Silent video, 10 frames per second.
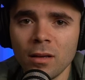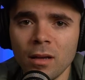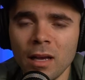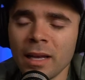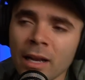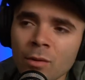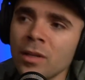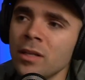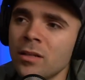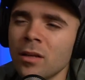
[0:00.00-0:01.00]
And I don't
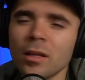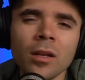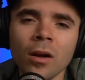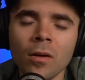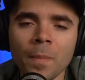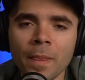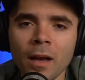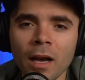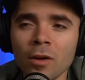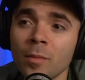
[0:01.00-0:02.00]
need to,
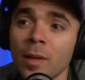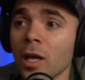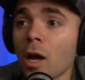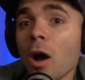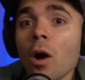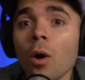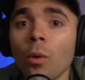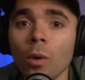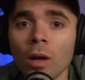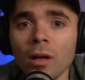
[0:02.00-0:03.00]
I don't need to be like,
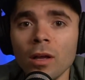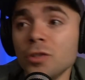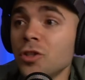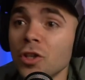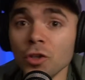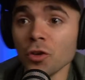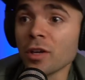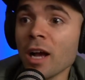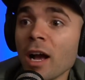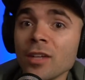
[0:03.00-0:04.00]
oh, did your
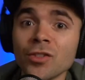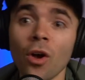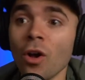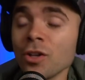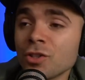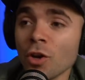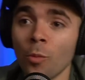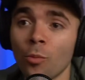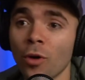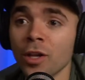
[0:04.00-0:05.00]
guys also
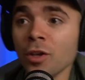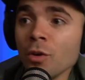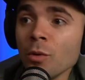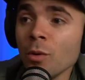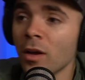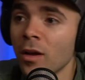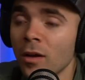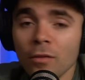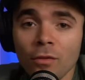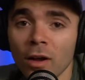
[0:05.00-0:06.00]
bring you
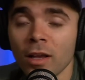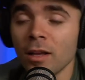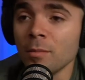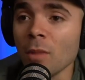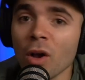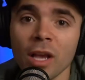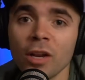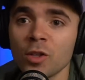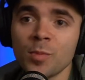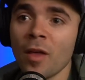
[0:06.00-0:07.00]
fucking
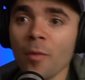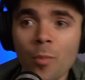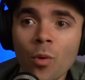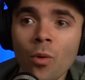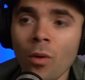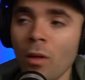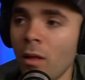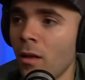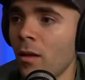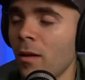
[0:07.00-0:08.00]
mojitos by the pool?
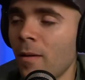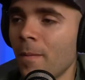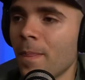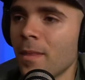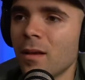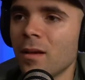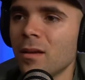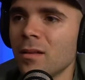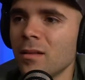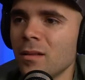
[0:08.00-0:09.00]

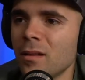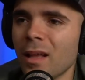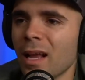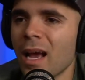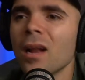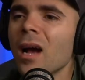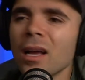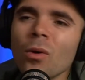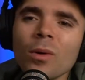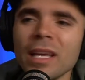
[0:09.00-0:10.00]
Like, I
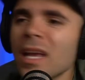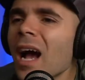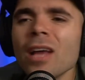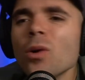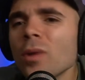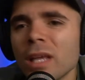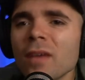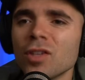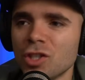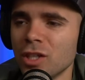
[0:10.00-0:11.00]
don't give
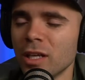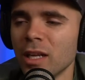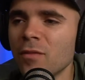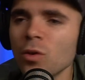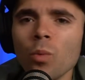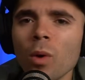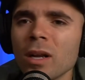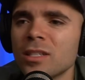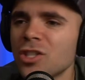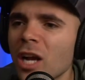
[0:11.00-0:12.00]
a shit. If you want to
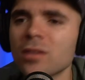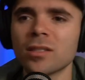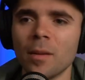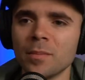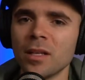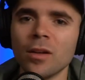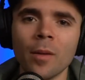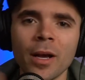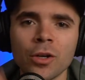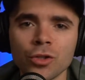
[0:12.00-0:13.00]
share something
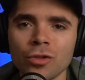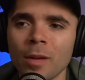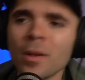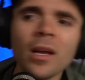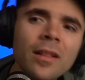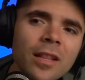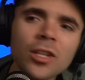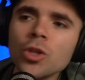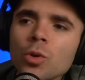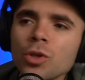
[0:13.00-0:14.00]
about your trip, then
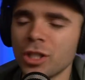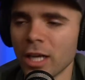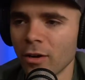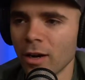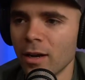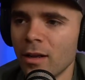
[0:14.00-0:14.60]
you share it.